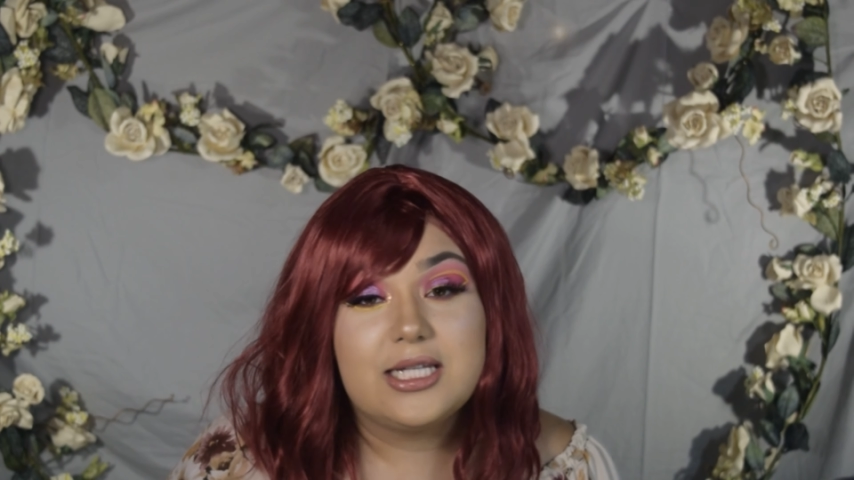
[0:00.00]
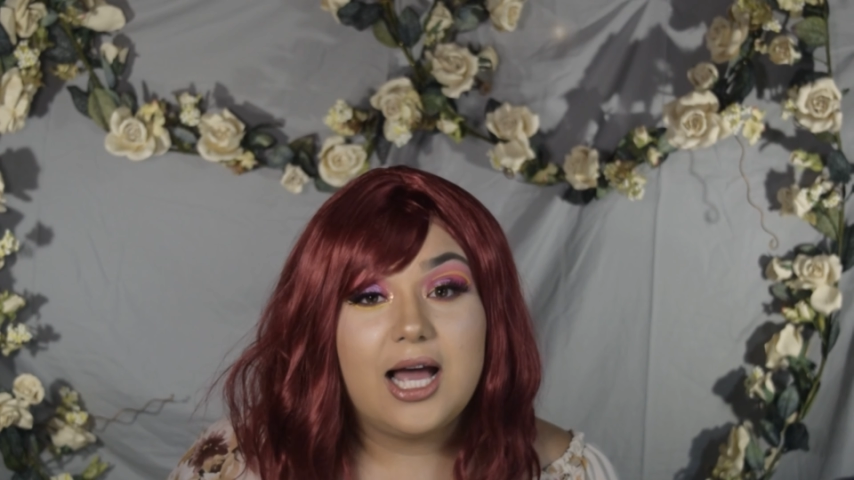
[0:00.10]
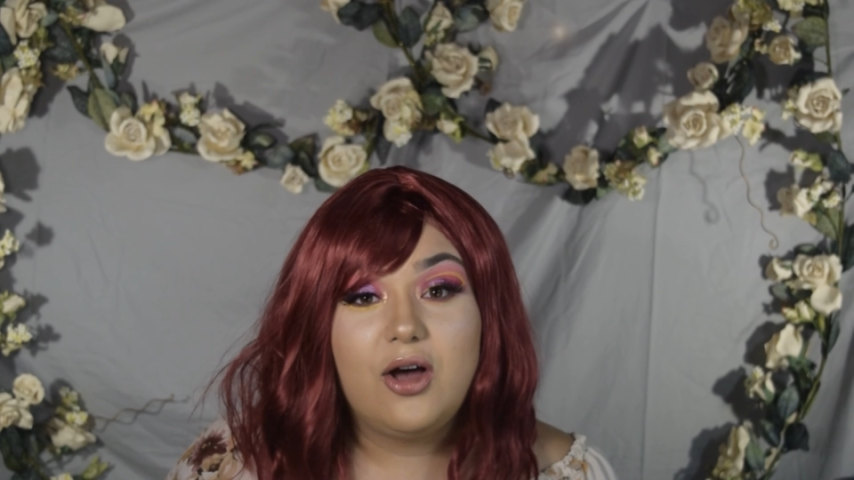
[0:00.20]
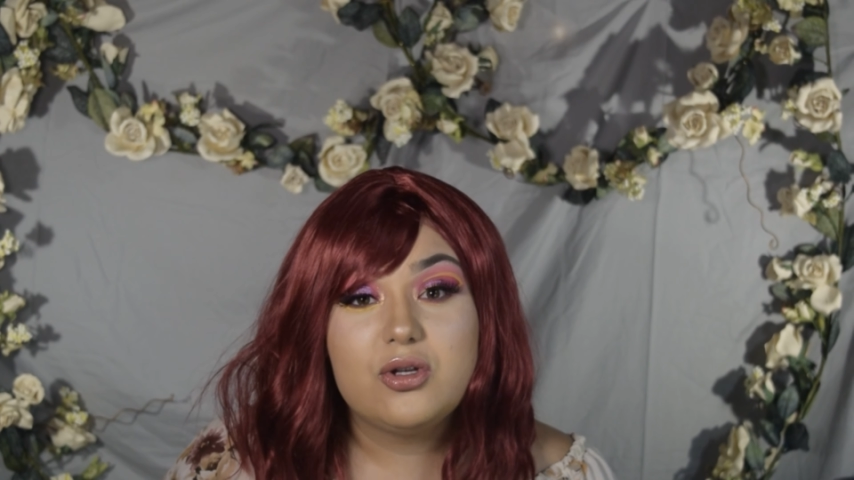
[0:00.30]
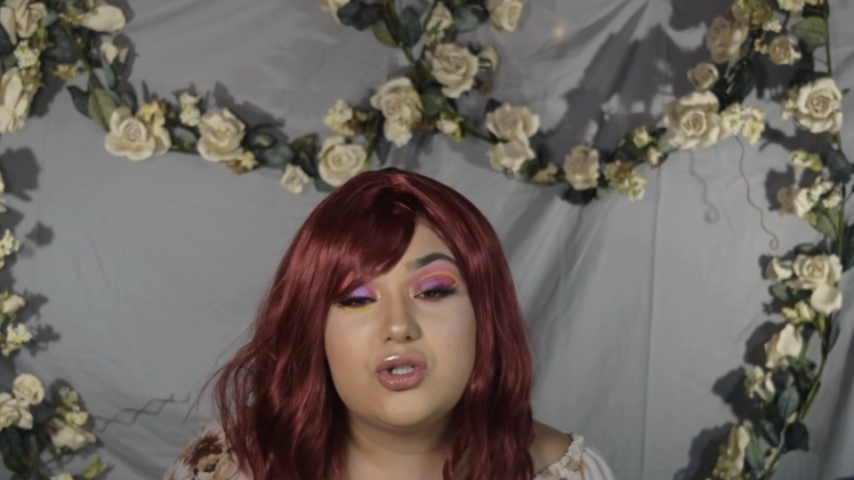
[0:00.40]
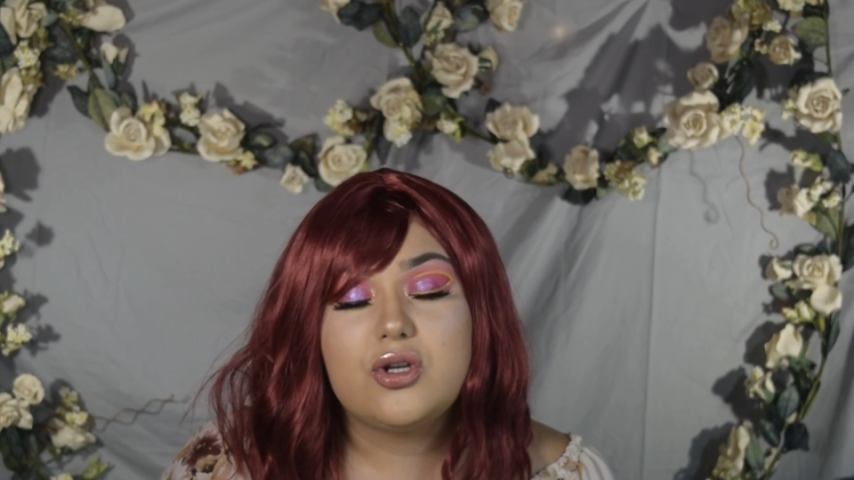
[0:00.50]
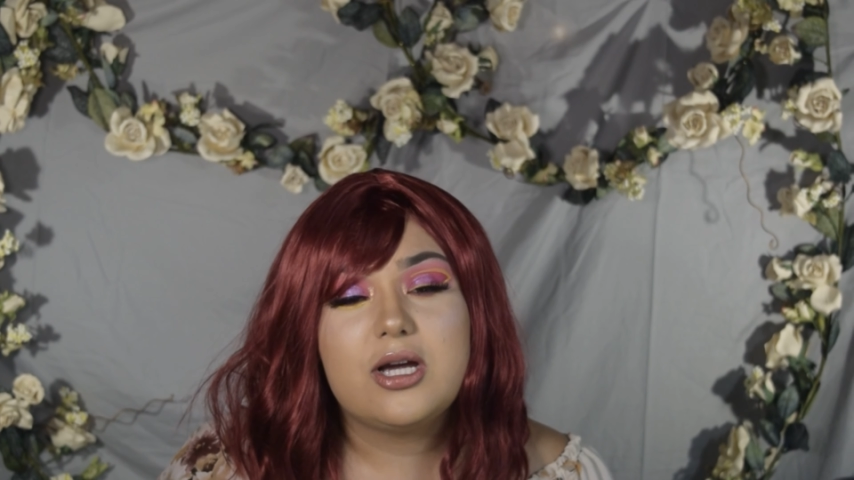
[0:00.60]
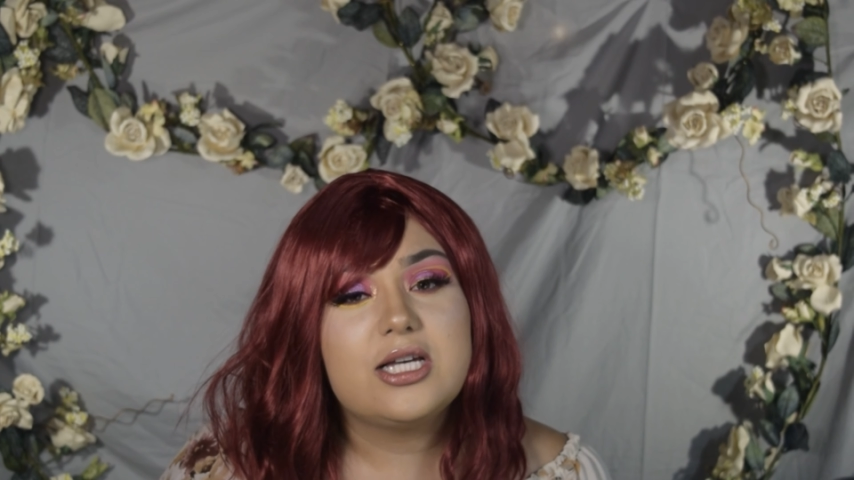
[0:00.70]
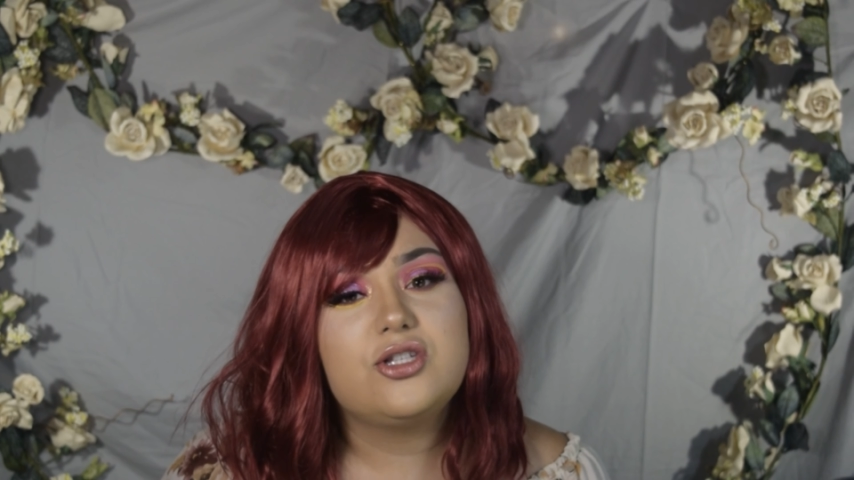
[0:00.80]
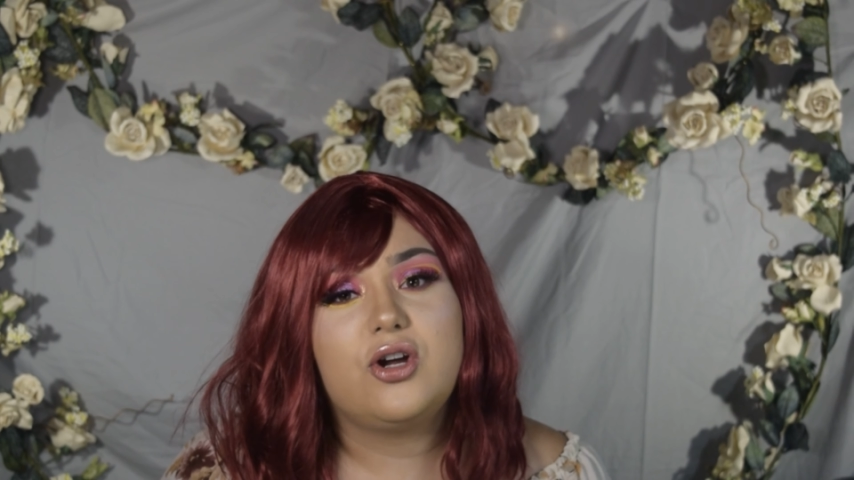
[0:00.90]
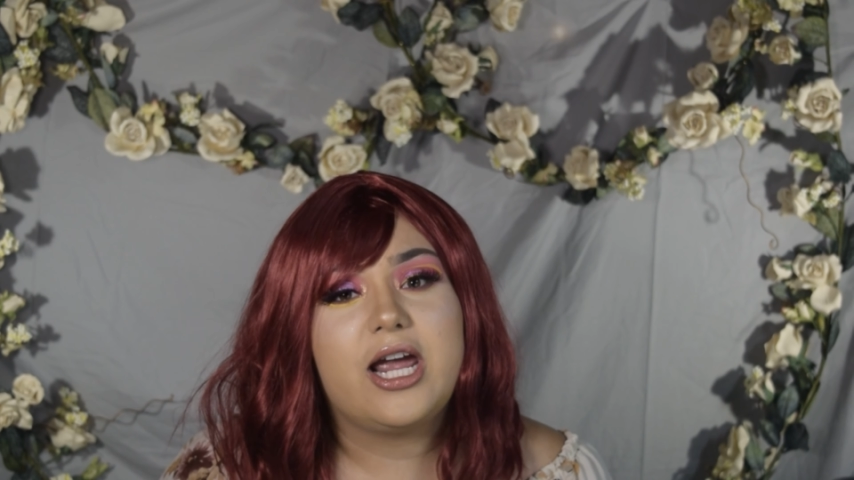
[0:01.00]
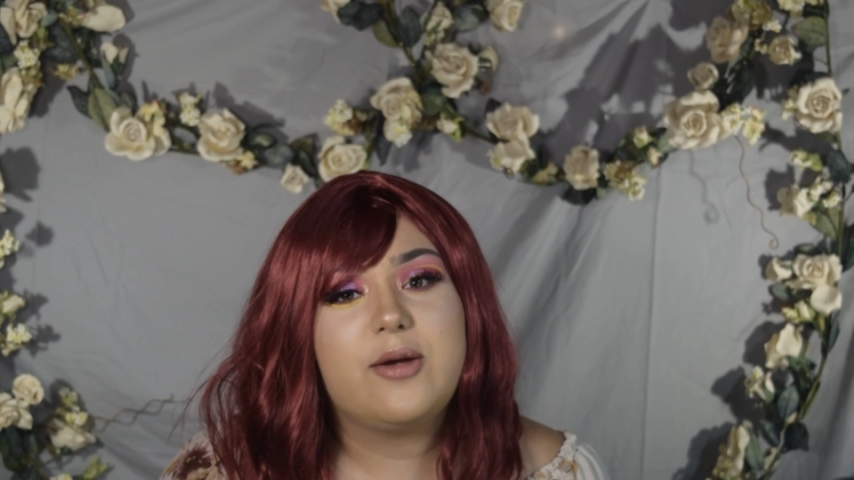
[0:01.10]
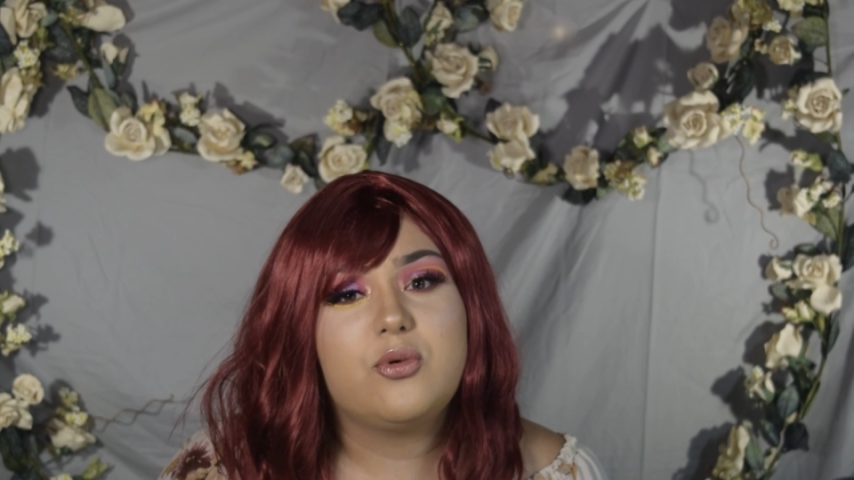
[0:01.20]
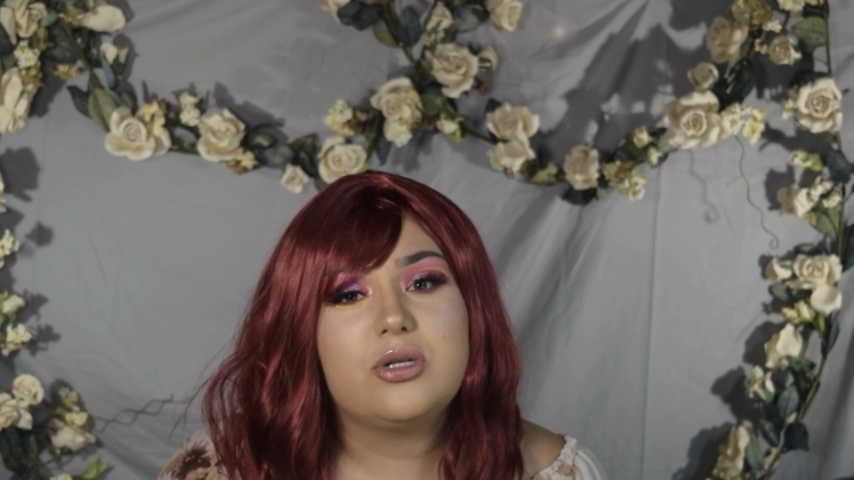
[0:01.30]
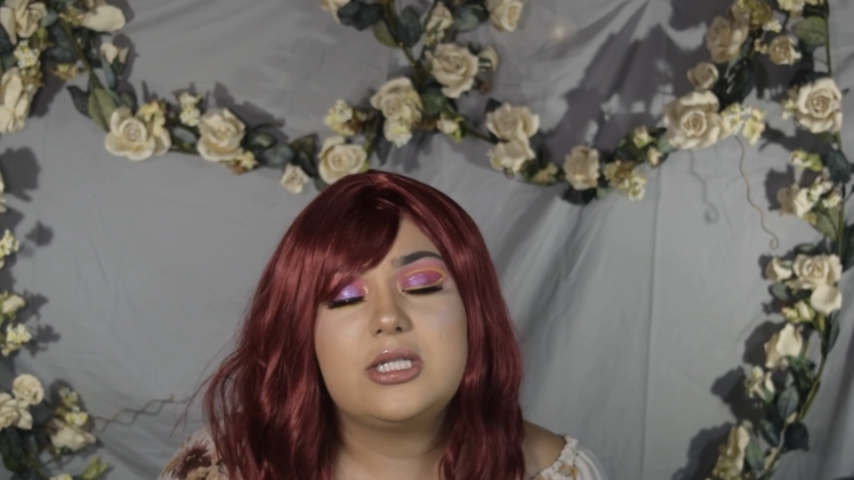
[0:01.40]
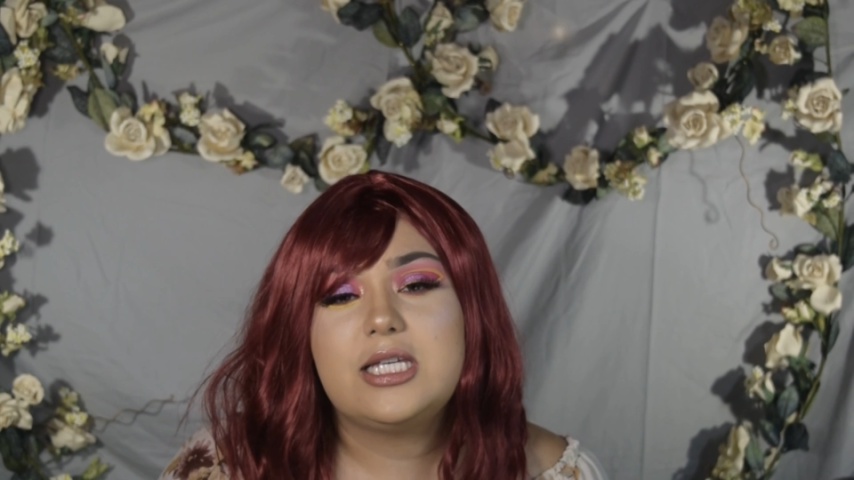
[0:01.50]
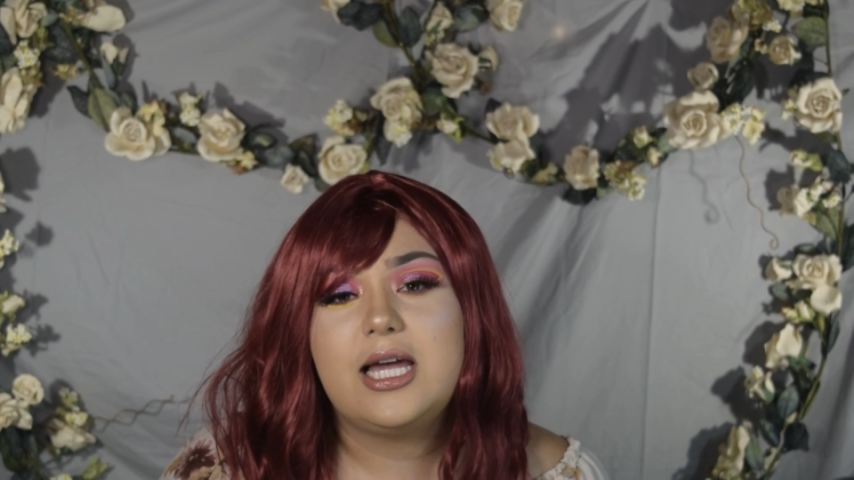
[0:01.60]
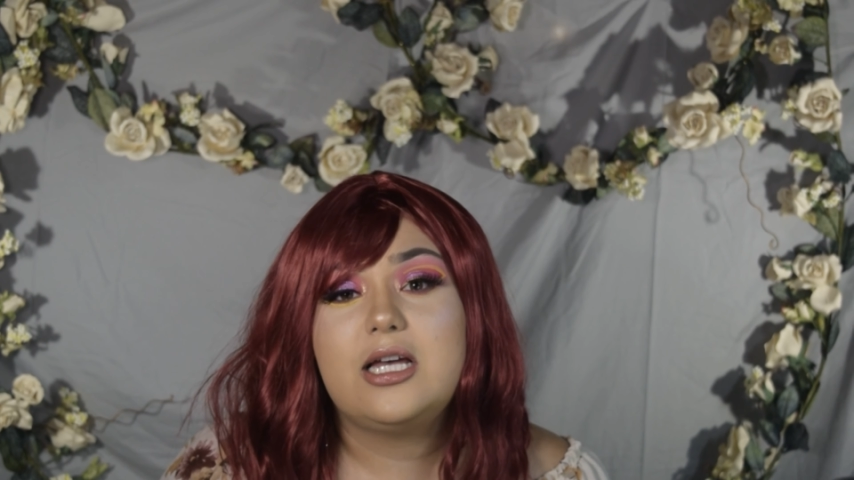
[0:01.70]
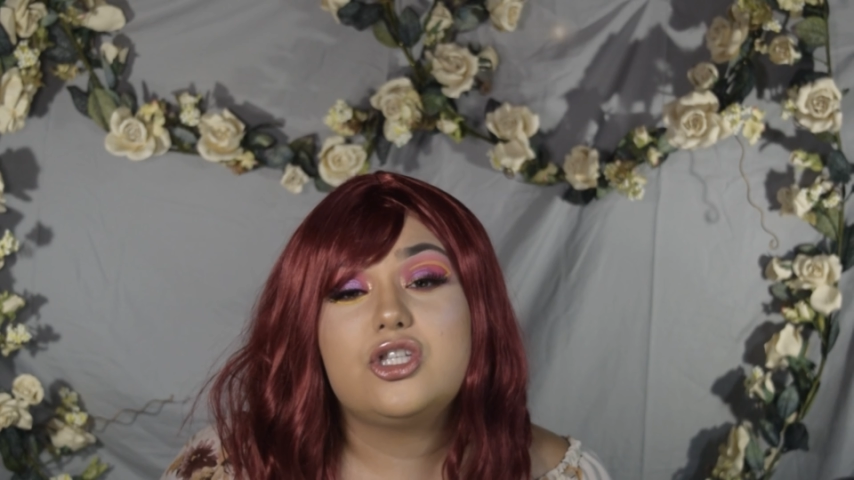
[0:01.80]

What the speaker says: now so you guys are able to see it.